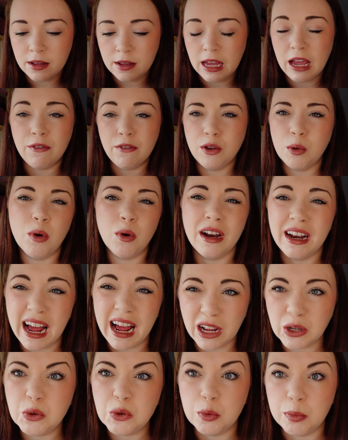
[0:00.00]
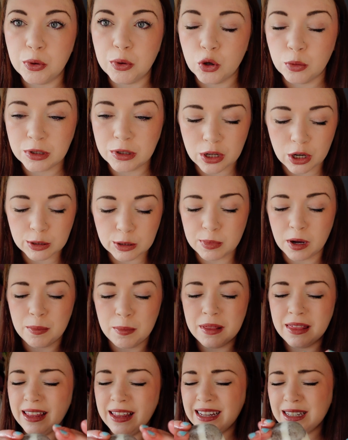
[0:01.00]
If you want an actual pure massage bar,
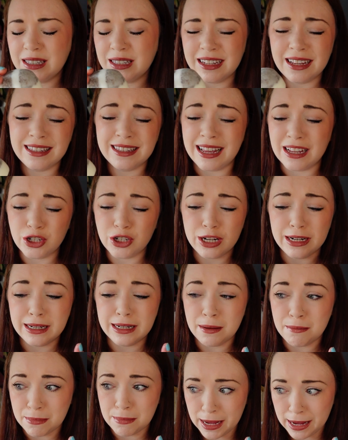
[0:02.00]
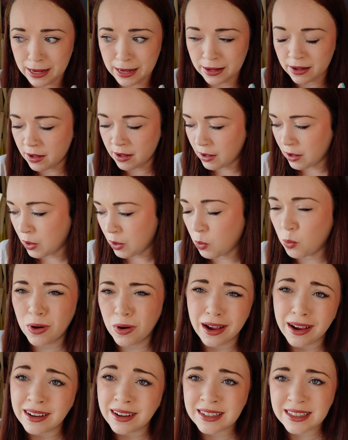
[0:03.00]
but this essentially to me
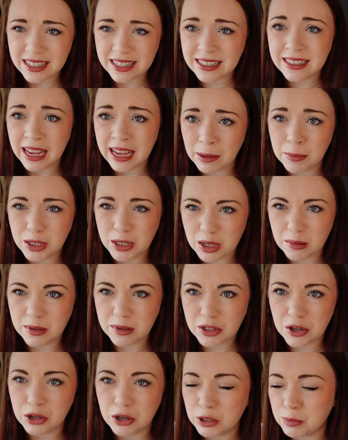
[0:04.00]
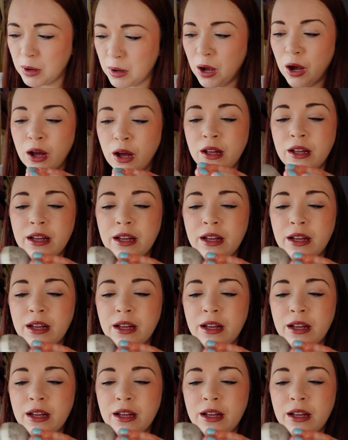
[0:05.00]
works the same as a massage bar.